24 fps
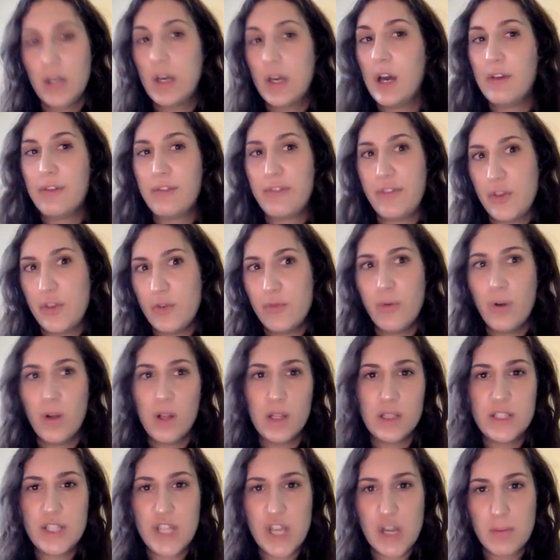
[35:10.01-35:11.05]
a few
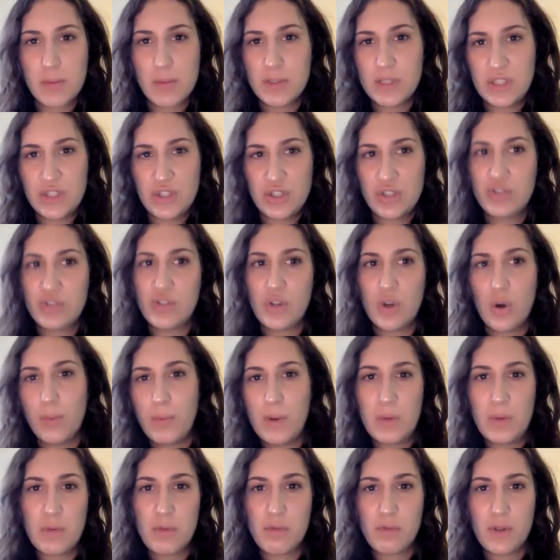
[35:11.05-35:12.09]
volunteer positions
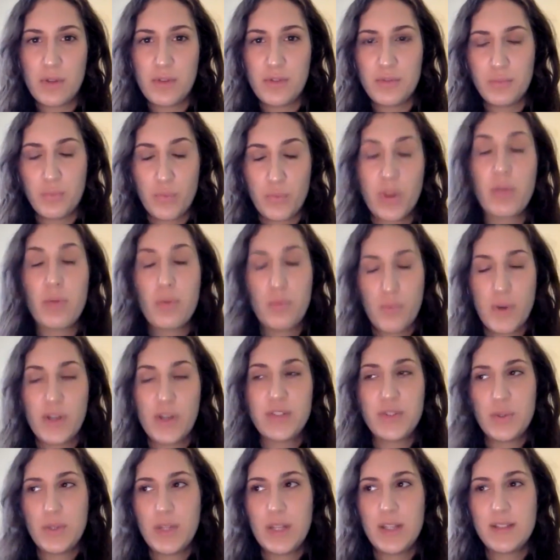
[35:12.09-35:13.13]
open with with
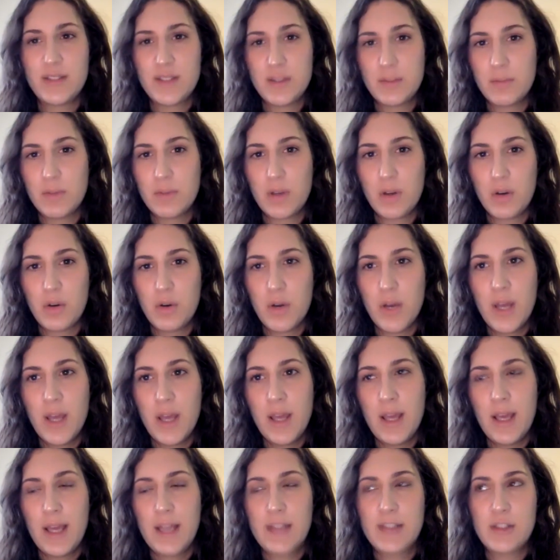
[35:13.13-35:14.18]
Rescue Lake Simcoe,
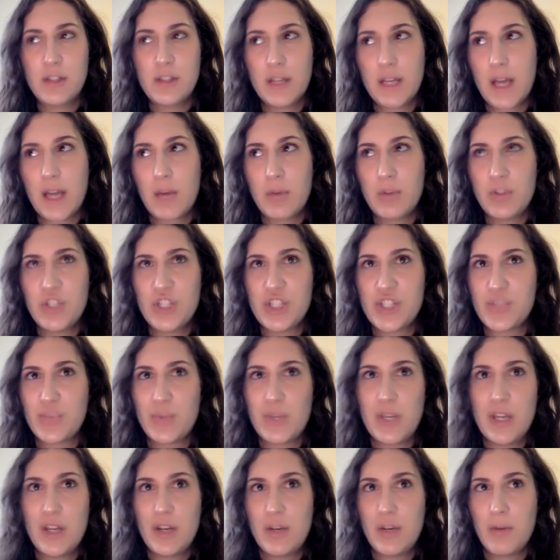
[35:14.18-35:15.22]
and so like I would just
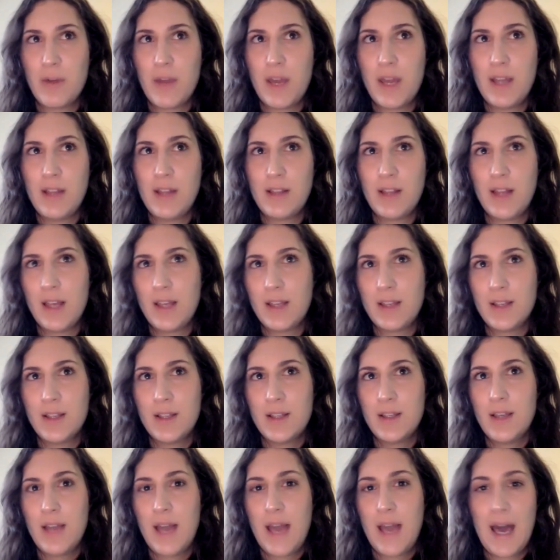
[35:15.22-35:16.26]
reiterate like
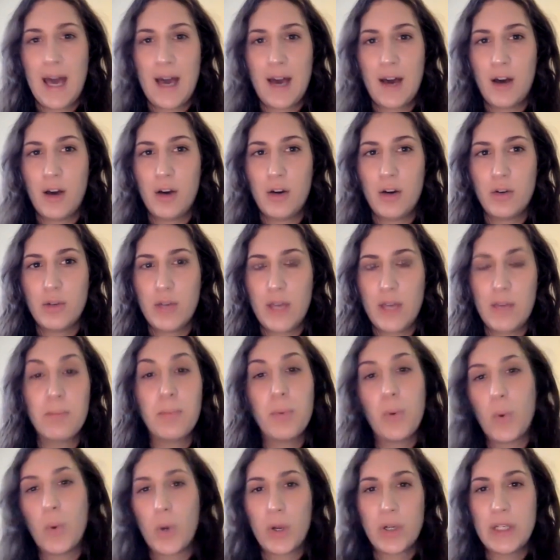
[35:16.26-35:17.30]
how
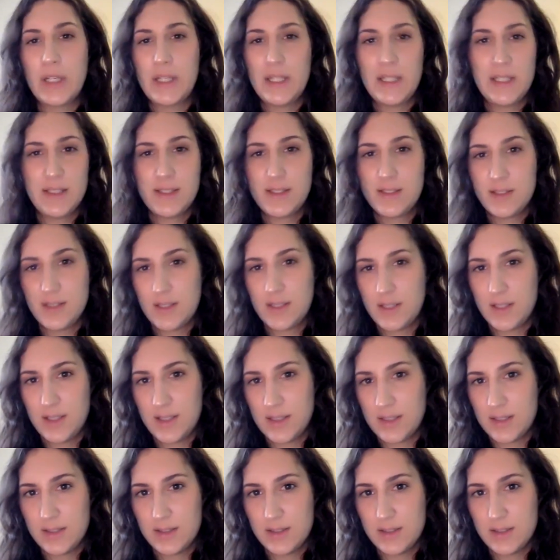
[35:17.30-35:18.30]
important it is to